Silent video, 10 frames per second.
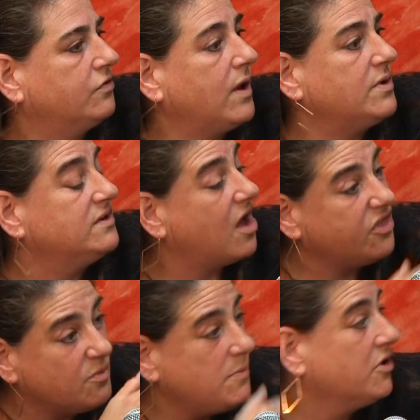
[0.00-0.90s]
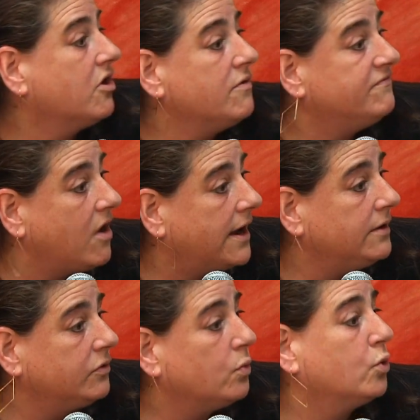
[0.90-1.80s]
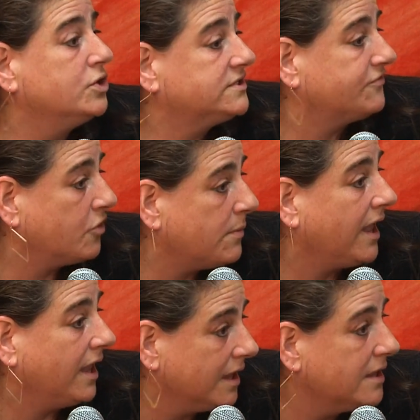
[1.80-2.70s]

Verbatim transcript: great when other people can combine the right, words for me. Pic-